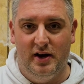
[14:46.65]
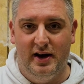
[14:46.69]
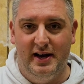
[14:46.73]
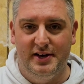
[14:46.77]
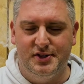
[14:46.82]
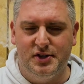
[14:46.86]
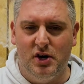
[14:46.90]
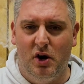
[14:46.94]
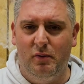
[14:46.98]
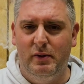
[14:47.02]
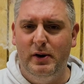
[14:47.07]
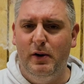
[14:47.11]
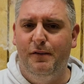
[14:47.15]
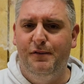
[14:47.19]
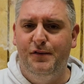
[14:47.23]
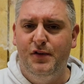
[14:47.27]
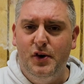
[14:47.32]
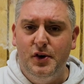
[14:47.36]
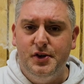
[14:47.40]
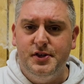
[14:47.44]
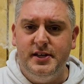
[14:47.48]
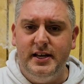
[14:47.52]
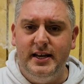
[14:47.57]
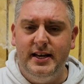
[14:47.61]
It's got a real
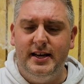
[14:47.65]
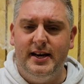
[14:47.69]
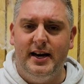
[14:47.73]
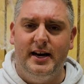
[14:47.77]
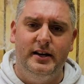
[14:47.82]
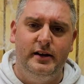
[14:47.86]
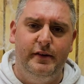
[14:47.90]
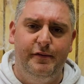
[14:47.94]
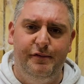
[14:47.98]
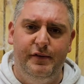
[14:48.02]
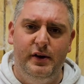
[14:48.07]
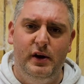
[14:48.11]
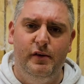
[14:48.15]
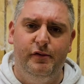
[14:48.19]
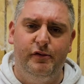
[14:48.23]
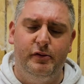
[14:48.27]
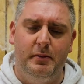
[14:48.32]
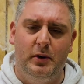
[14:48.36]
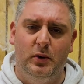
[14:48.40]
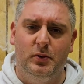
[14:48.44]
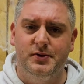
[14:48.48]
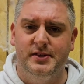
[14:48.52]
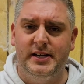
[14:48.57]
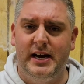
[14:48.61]
thirteen kind of feel from
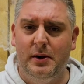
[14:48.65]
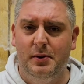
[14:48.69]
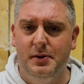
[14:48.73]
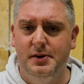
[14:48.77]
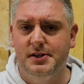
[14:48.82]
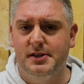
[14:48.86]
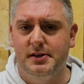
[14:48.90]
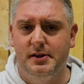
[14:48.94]
Old Towers, the,